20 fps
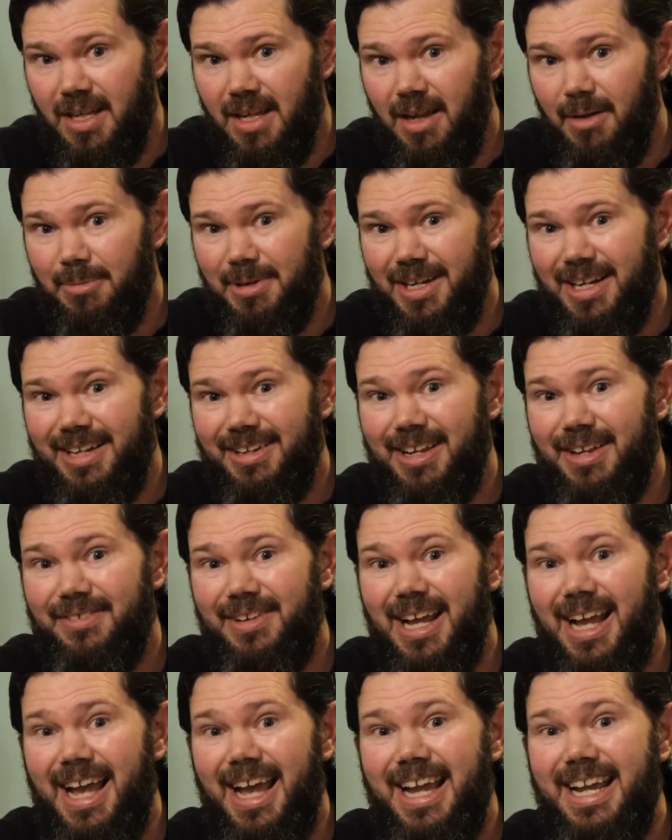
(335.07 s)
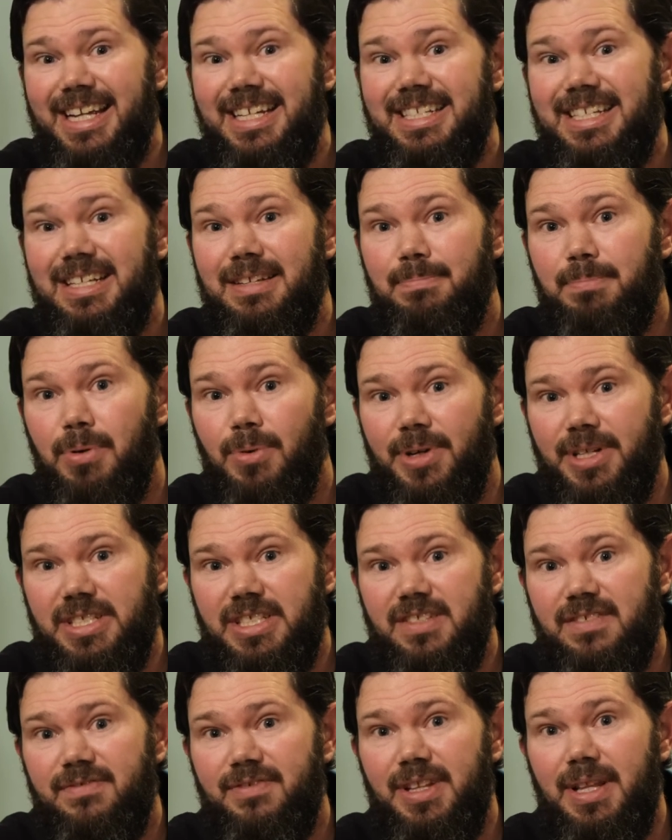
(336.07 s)
I'm going to give it 80
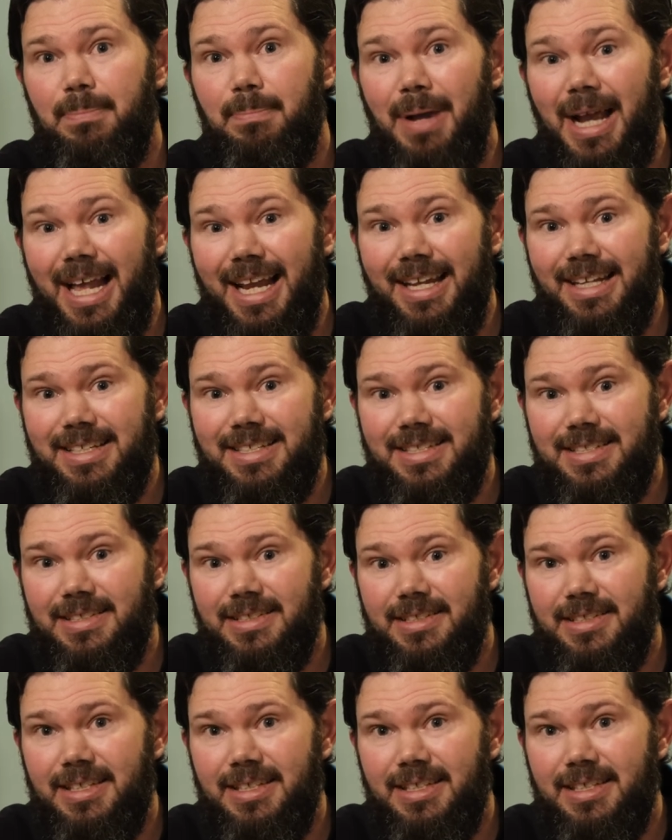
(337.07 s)
points for the palate.